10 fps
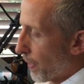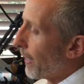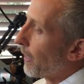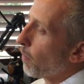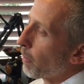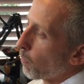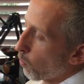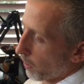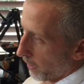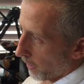It can be
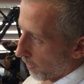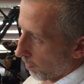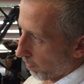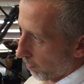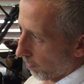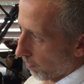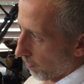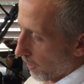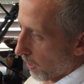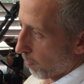working.
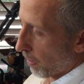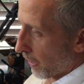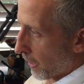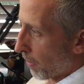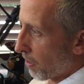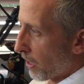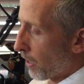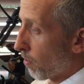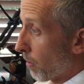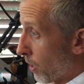But I
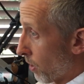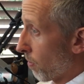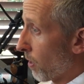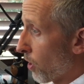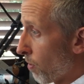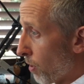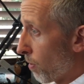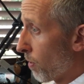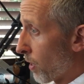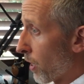guarantee you, as soon as you
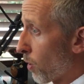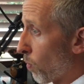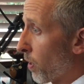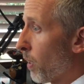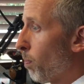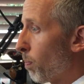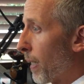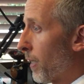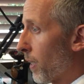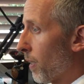use this word
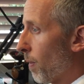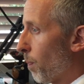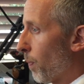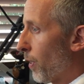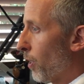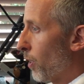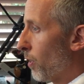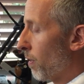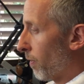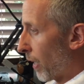but,
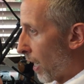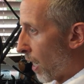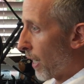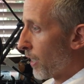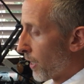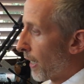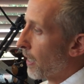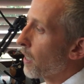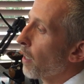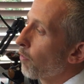you have a high
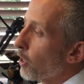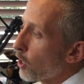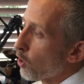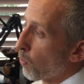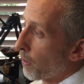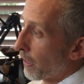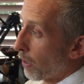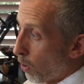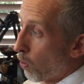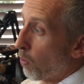chance of
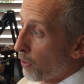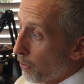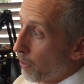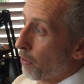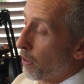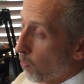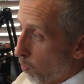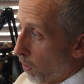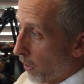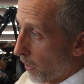destroying all your good
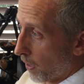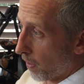work.